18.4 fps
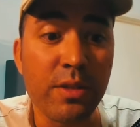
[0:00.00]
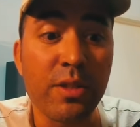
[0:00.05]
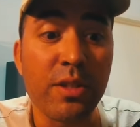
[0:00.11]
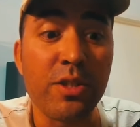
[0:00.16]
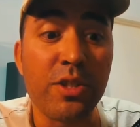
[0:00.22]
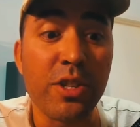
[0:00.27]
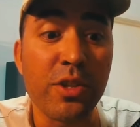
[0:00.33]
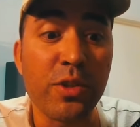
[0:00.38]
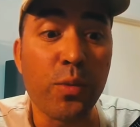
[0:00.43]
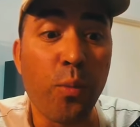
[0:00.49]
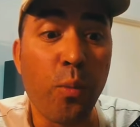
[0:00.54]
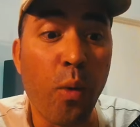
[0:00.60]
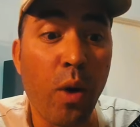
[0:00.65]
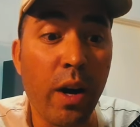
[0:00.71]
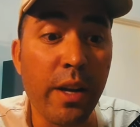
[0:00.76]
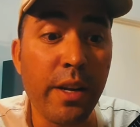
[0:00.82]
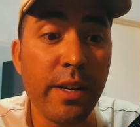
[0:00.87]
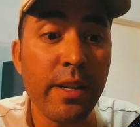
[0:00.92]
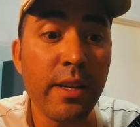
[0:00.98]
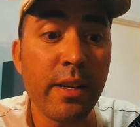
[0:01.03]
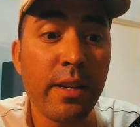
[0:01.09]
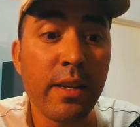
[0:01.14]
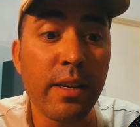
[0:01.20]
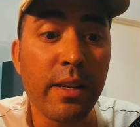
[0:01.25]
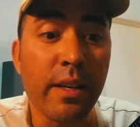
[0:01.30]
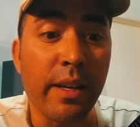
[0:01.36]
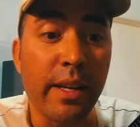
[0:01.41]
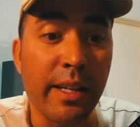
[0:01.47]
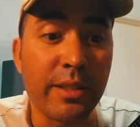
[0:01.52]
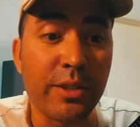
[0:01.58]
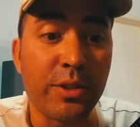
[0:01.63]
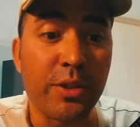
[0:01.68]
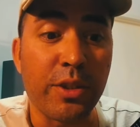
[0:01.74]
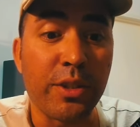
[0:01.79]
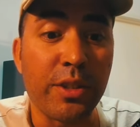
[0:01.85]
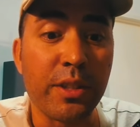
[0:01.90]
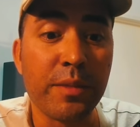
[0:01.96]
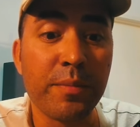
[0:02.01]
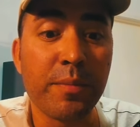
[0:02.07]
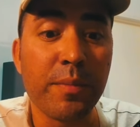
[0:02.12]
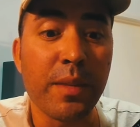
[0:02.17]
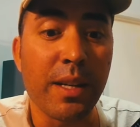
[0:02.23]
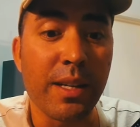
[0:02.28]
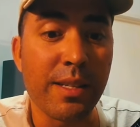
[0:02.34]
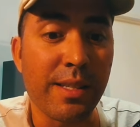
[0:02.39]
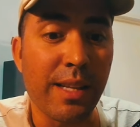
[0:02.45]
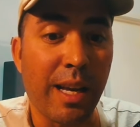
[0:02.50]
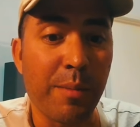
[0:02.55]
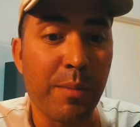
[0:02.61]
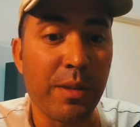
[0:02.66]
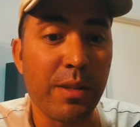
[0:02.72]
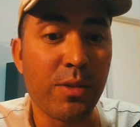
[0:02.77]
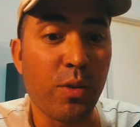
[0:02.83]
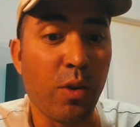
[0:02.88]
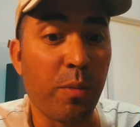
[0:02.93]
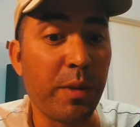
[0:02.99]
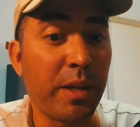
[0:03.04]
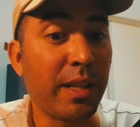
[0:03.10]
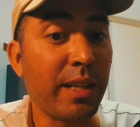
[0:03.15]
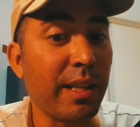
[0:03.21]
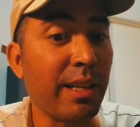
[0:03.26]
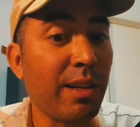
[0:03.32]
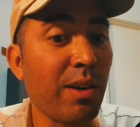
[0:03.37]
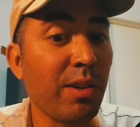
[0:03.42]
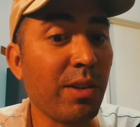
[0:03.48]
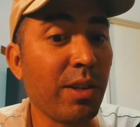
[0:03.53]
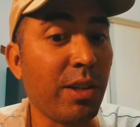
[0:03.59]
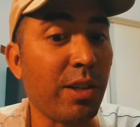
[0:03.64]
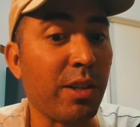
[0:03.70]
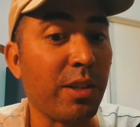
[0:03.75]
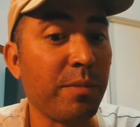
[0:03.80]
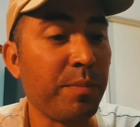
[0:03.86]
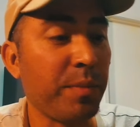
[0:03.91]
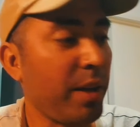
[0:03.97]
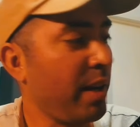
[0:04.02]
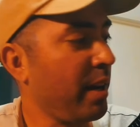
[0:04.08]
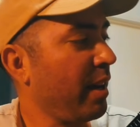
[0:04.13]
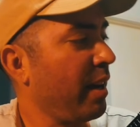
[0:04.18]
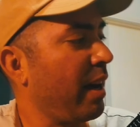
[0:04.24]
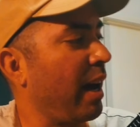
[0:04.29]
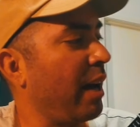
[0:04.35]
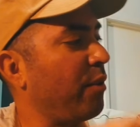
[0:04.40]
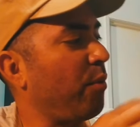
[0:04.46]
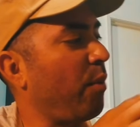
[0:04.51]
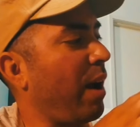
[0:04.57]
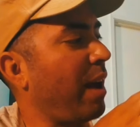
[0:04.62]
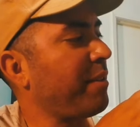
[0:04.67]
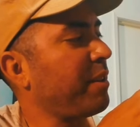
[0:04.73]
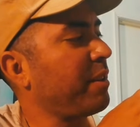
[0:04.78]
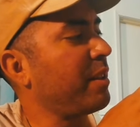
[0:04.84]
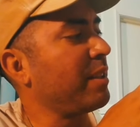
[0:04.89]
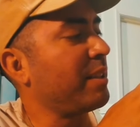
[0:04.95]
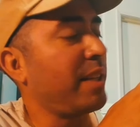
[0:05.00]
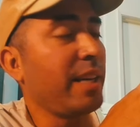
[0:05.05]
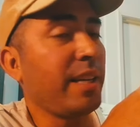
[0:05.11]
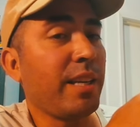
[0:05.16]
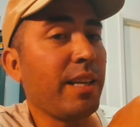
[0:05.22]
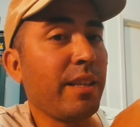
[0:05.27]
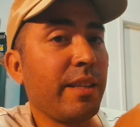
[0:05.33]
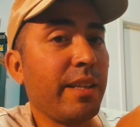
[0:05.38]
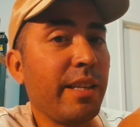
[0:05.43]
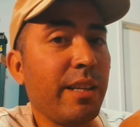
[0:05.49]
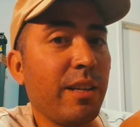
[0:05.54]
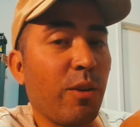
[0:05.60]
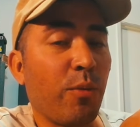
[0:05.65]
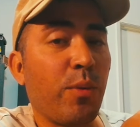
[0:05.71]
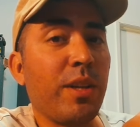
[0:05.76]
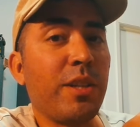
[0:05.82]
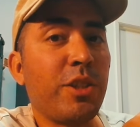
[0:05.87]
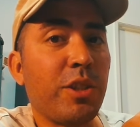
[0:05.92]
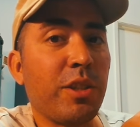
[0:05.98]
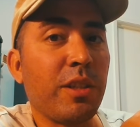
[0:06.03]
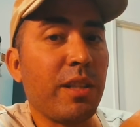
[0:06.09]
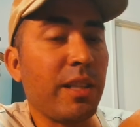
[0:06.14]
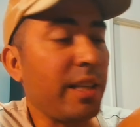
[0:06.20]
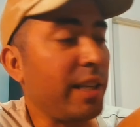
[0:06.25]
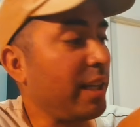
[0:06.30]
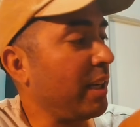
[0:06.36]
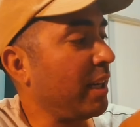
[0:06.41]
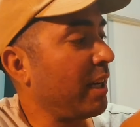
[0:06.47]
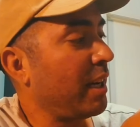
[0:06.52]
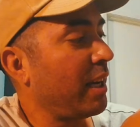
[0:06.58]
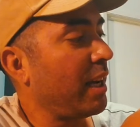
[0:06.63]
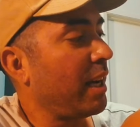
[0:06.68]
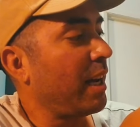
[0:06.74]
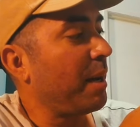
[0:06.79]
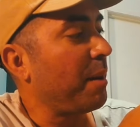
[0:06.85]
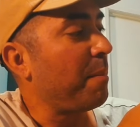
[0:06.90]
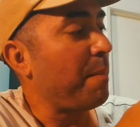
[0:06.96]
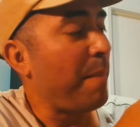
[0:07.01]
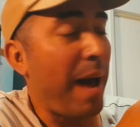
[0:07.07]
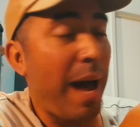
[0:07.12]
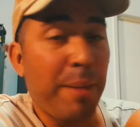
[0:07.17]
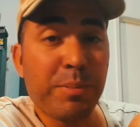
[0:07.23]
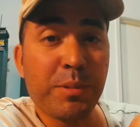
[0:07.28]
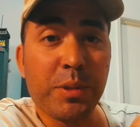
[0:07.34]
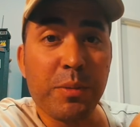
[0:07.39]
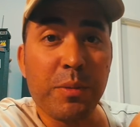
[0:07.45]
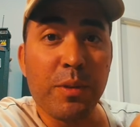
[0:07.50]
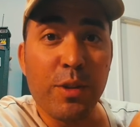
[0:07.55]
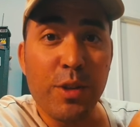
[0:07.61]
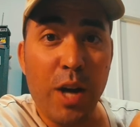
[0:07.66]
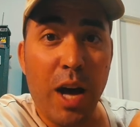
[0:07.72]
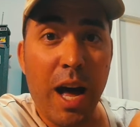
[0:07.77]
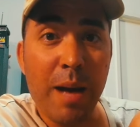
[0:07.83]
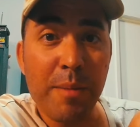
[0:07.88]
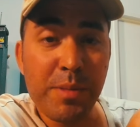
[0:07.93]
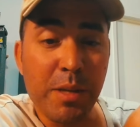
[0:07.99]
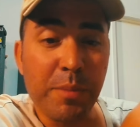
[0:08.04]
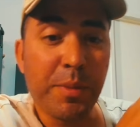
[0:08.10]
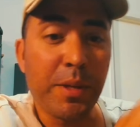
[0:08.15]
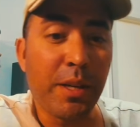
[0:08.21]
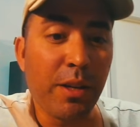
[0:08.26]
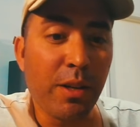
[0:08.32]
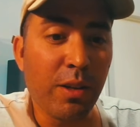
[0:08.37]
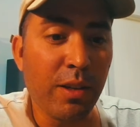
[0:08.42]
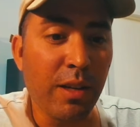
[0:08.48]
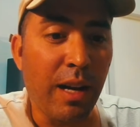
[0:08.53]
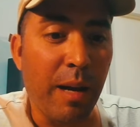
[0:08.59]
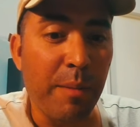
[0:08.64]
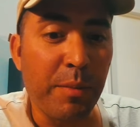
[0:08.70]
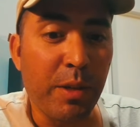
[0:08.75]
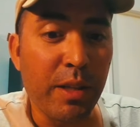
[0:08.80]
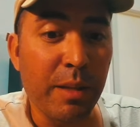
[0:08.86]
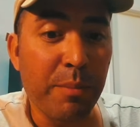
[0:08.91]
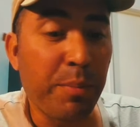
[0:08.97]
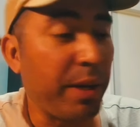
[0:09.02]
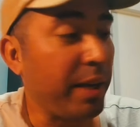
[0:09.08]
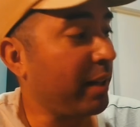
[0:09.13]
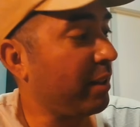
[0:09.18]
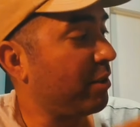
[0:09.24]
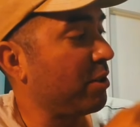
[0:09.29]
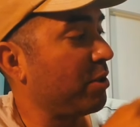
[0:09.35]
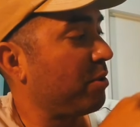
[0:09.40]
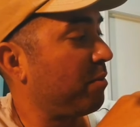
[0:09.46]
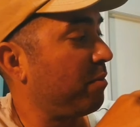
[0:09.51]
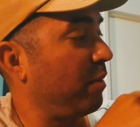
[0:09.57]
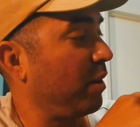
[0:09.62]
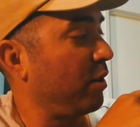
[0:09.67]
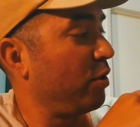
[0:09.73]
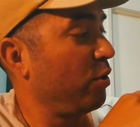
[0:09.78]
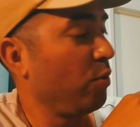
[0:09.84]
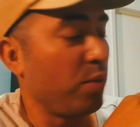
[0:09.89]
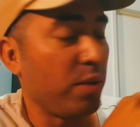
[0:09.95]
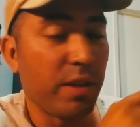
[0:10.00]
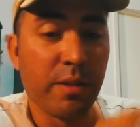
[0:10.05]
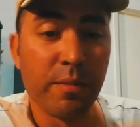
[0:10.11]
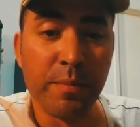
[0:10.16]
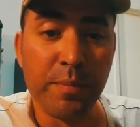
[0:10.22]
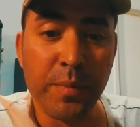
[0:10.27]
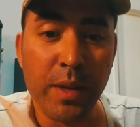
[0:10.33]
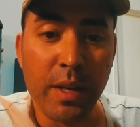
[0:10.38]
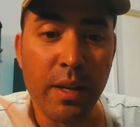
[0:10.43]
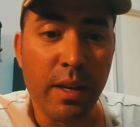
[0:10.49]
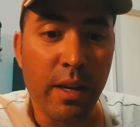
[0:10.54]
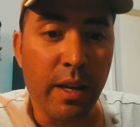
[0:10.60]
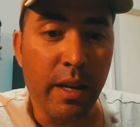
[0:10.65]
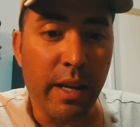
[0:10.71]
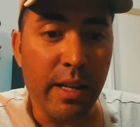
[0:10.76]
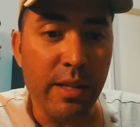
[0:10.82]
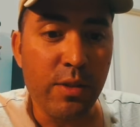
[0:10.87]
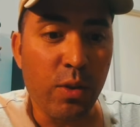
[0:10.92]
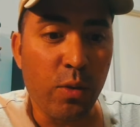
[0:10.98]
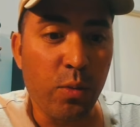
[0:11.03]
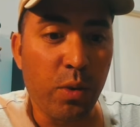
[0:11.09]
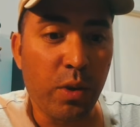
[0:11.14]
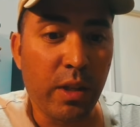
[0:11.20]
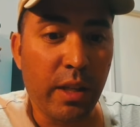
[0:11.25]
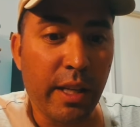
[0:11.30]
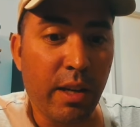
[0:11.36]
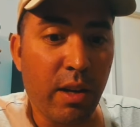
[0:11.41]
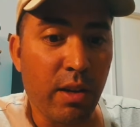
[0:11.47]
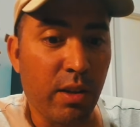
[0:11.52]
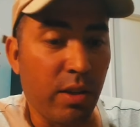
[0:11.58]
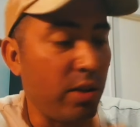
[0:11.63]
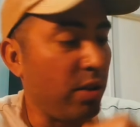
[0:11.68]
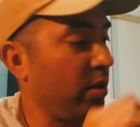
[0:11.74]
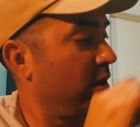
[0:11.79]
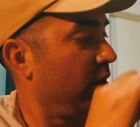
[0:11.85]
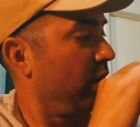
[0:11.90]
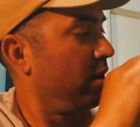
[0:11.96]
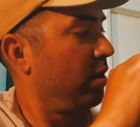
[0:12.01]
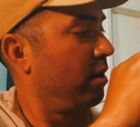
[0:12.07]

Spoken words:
to just one external assignment. So I'm going to click on Learn. And rather than taking the originally mapped knobs up here, I'm going to pick just a new one. And so we'll click on Learn,